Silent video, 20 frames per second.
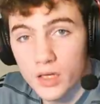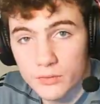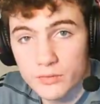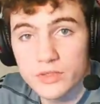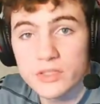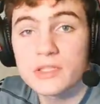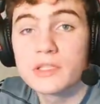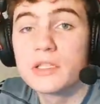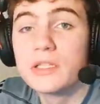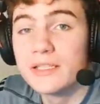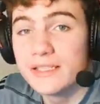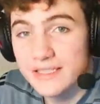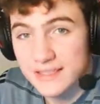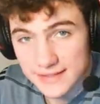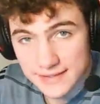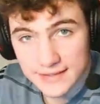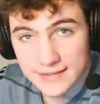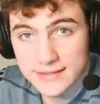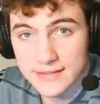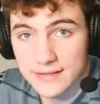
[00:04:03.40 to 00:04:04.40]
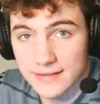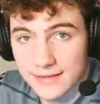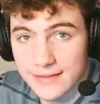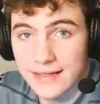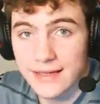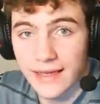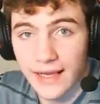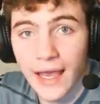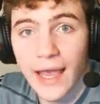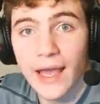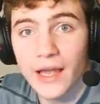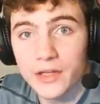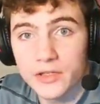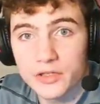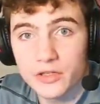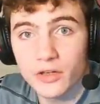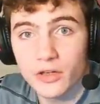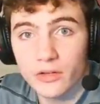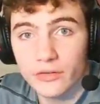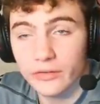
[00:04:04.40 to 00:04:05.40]
was consistently hitting
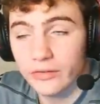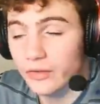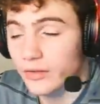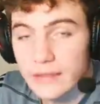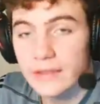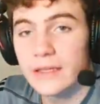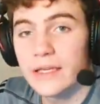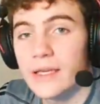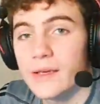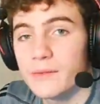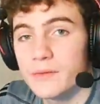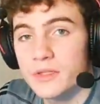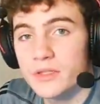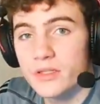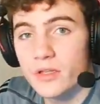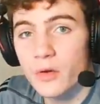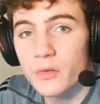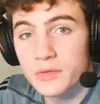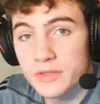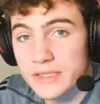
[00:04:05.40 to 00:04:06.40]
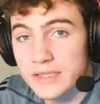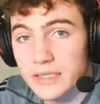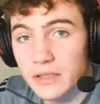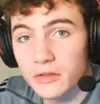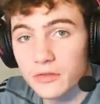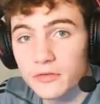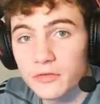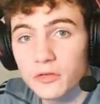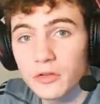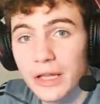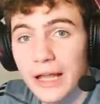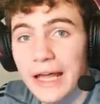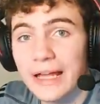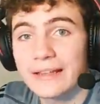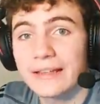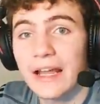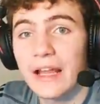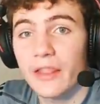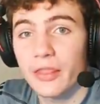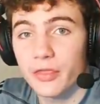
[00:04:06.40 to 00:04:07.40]
headshots. It was so unskillful
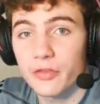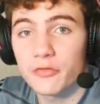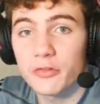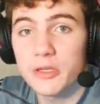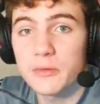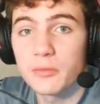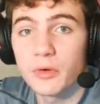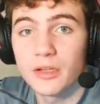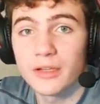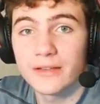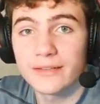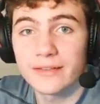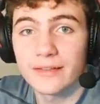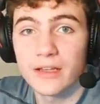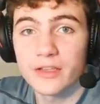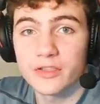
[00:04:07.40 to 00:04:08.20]
and had 3 bullets in the